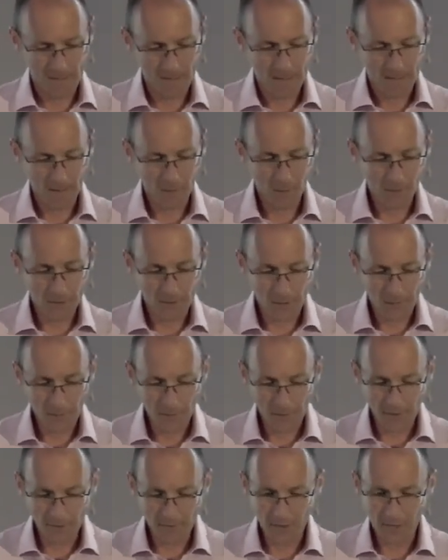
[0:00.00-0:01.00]
And what the
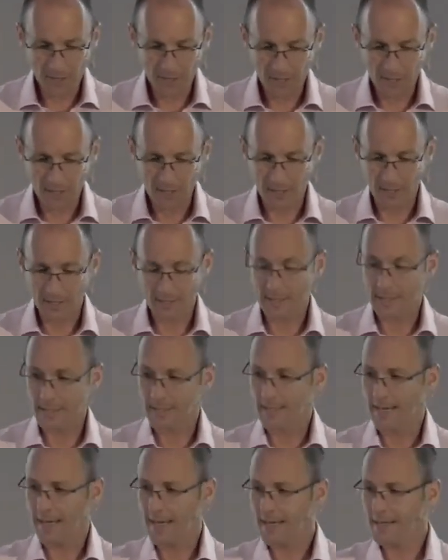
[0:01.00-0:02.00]
Spirit of Jesus does is he
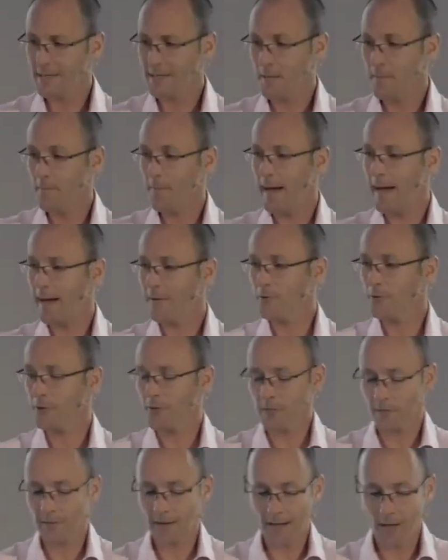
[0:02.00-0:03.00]
takes the
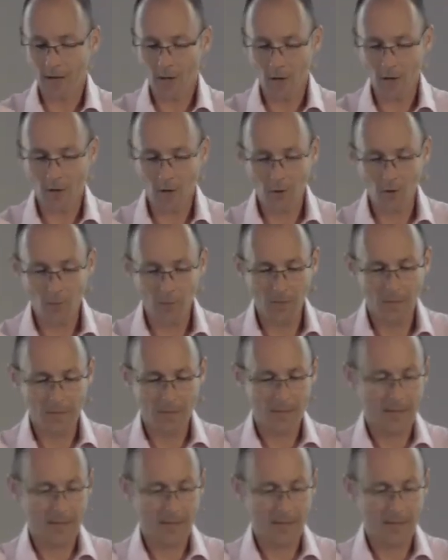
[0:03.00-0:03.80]
boundaries of our home,